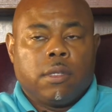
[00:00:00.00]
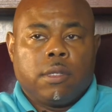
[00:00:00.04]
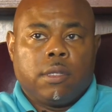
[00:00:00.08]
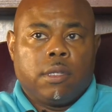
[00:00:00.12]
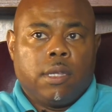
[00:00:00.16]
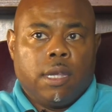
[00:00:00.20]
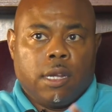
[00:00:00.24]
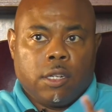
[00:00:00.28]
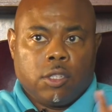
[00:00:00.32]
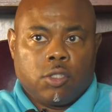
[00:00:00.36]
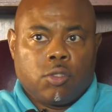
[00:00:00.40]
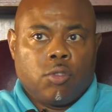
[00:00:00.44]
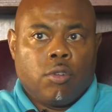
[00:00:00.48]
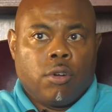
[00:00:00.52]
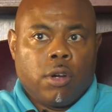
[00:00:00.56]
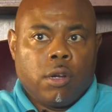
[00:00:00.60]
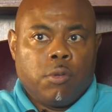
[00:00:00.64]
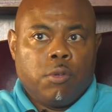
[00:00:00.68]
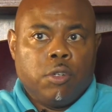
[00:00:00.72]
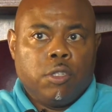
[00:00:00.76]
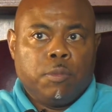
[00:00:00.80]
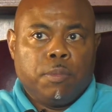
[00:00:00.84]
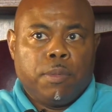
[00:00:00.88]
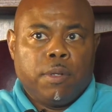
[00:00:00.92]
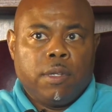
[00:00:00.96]
Their story
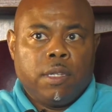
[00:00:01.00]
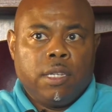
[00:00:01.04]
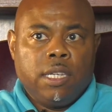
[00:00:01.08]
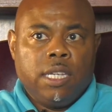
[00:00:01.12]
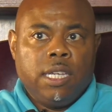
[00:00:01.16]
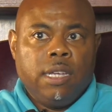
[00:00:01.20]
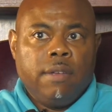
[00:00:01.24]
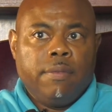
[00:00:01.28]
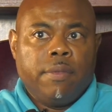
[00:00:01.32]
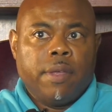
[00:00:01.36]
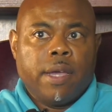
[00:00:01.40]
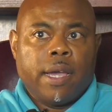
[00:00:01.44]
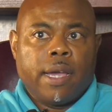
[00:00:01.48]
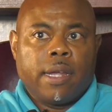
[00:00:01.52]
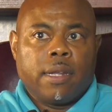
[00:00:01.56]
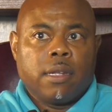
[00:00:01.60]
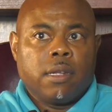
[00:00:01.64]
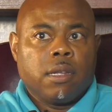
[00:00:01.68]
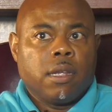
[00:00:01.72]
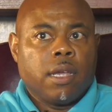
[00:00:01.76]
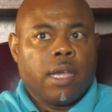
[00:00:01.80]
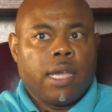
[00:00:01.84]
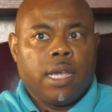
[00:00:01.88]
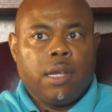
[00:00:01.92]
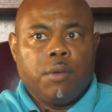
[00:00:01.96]
was believed that,
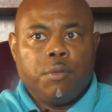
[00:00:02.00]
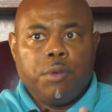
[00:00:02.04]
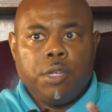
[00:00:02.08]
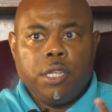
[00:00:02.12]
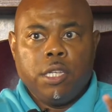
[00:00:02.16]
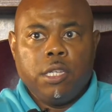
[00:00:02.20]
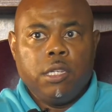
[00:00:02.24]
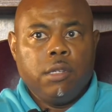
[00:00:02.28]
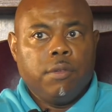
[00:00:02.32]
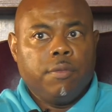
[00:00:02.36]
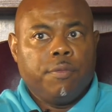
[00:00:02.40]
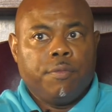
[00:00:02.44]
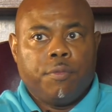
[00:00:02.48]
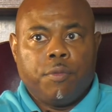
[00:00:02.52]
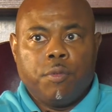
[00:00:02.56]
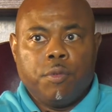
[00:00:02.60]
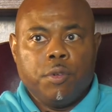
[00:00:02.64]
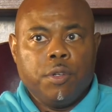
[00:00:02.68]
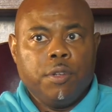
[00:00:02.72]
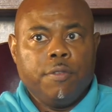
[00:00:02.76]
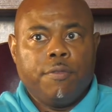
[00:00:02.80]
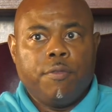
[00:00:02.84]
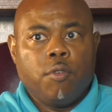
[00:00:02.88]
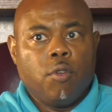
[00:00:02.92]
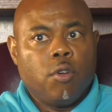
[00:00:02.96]
hey, we
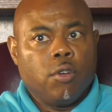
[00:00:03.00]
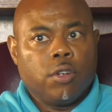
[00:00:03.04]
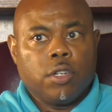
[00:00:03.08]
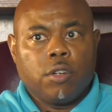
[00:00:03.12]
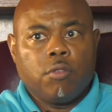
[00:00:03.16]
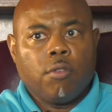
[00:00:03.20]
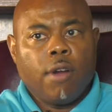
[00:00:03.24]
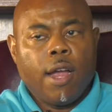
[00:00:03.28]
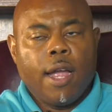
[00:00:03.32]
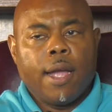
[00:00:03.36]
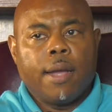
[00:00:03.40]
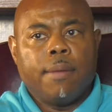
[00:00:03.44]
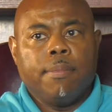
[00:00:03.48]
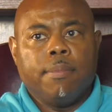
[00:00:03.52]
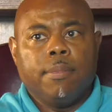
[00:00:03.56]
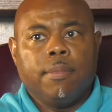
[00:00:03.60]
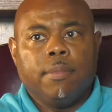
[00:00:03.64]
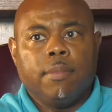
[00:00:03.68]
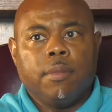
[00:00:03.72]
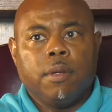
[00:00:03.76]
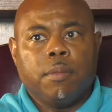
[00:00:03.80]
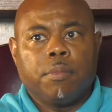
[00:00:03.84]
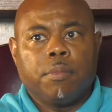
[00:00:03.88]
foiled a crime in